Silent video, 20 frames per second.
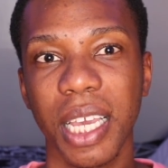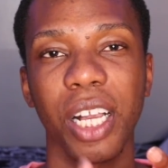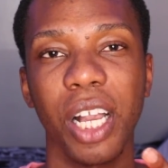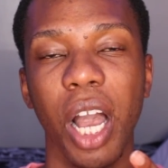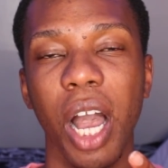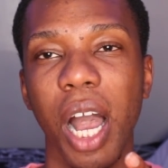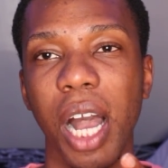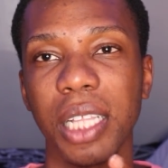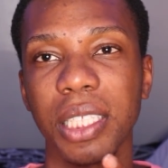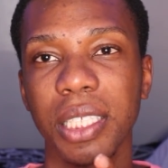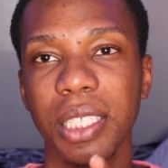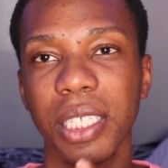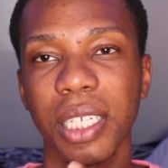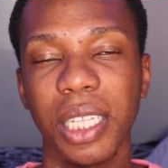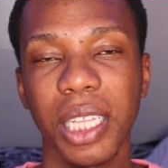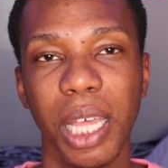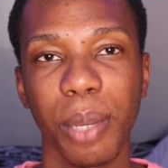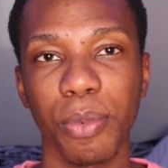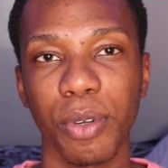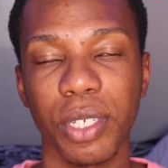constant
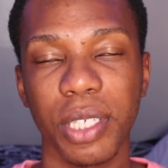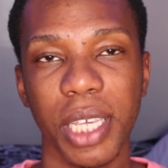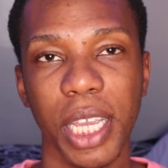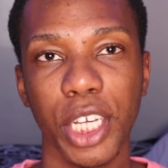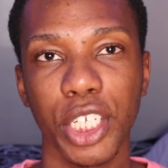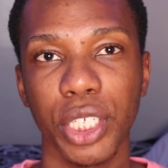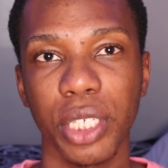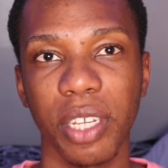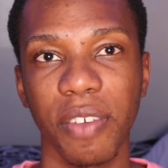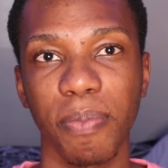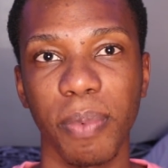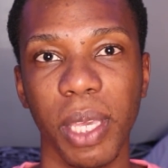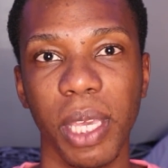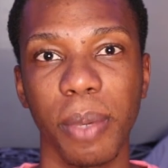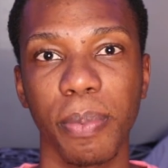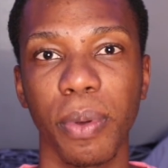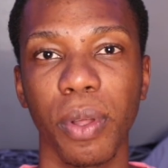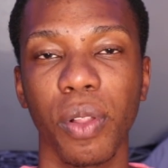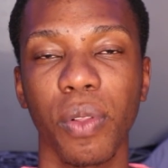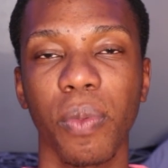glamorization of
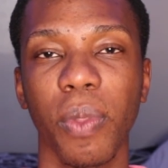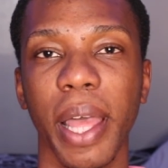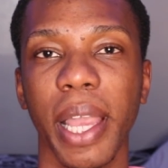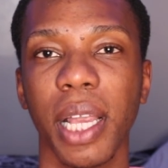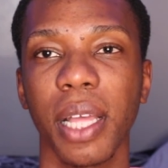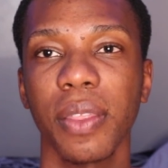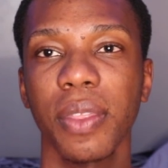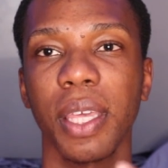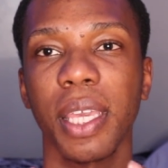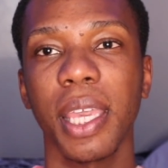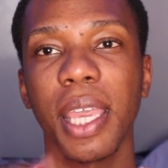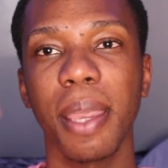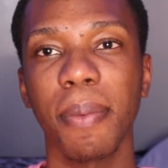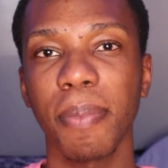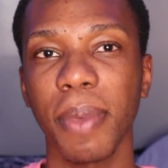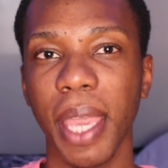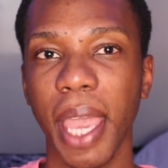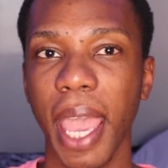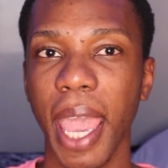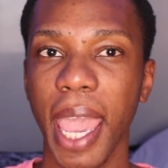people like the
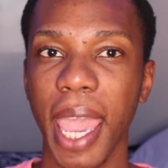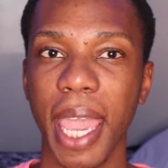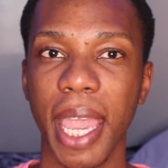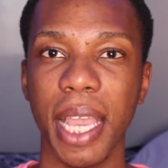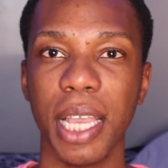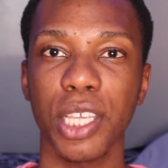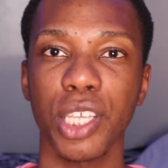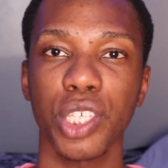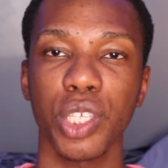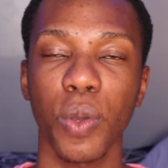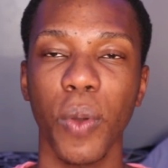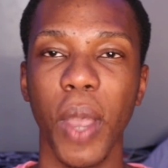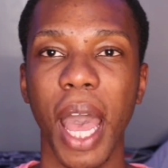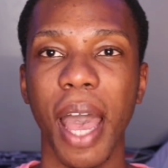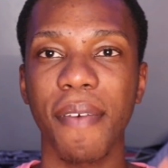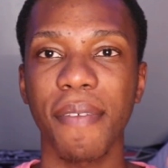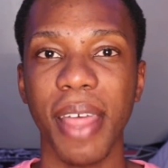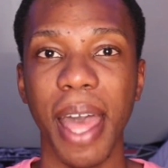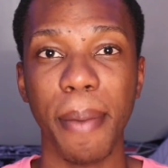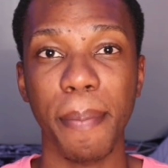Kim K's who
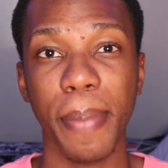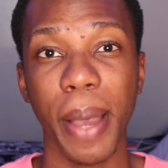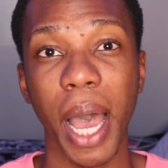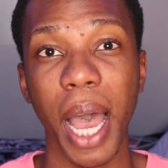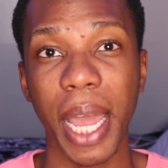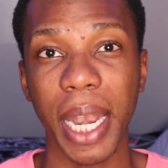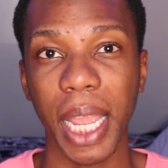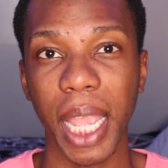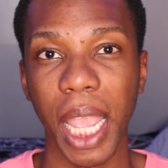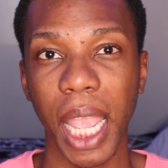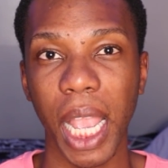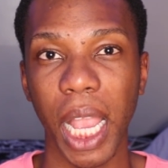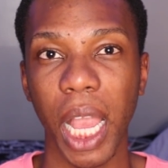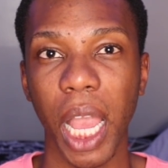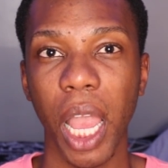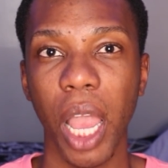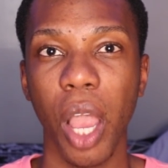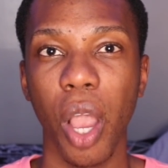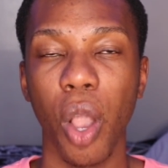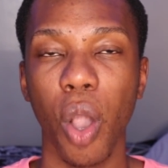have that body,
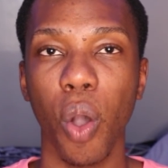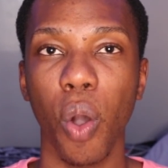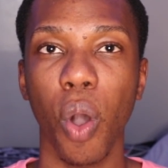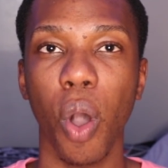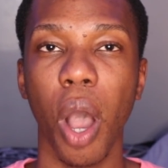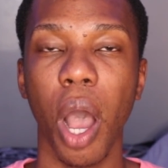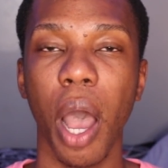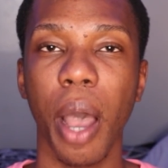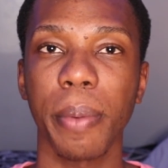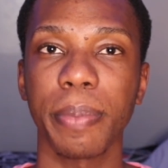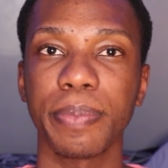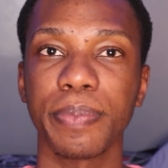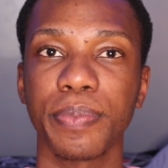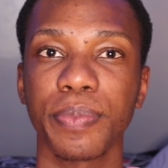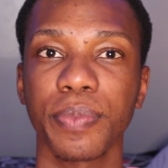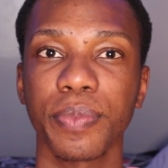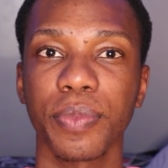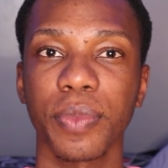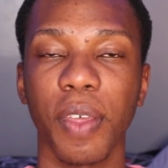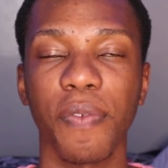
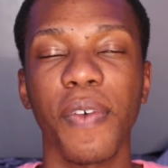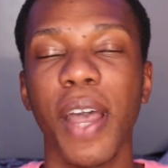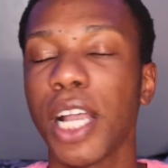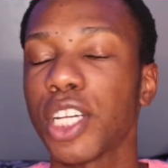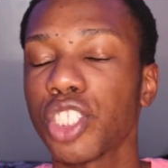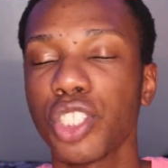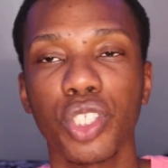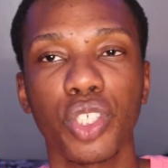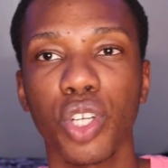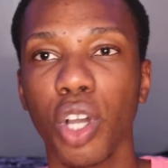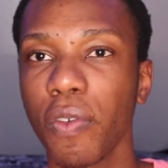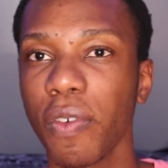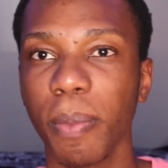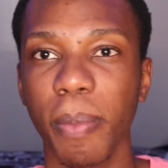the Fashion Nova